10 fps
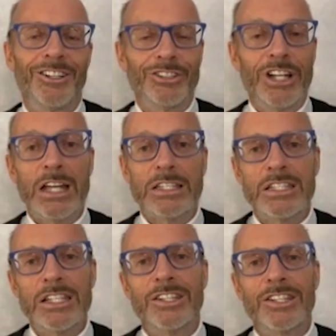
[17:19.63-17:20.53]

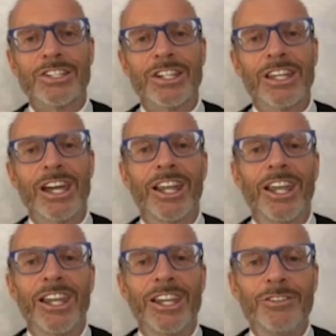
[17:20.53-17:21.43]
Nazi and things like that.
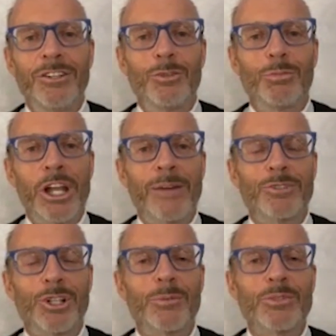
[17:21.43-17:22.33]
Even if you bring up
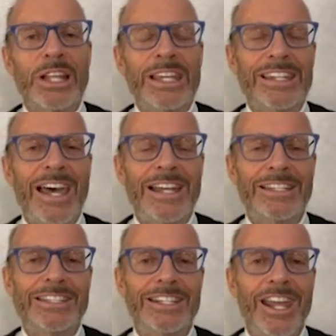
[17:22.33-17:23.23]
terms like that
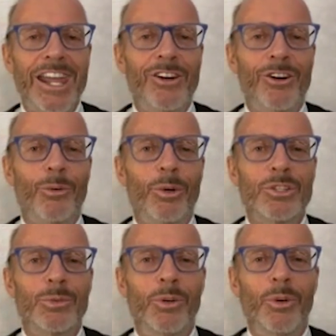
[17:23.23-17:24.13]
today, or what
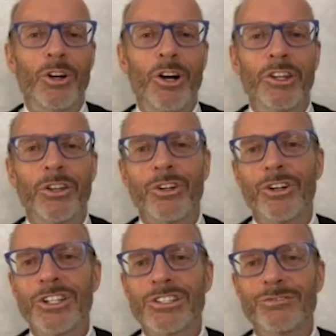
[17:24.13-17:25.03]
went on in the
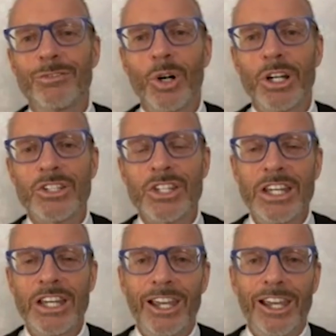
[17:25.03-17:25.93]
30s and 40s,
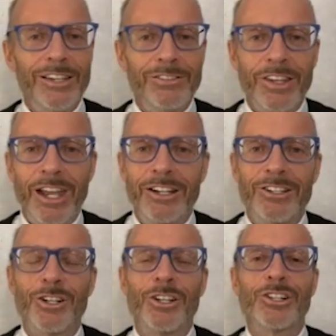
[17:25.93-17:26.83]
even then
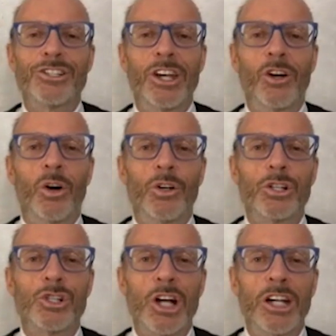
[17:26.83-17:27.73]
you're saying, oh, you're
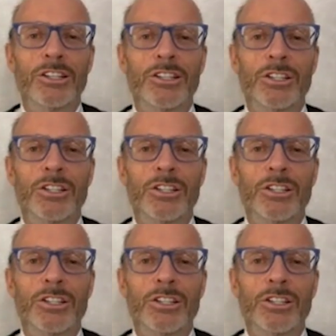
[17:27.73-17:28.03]
trying to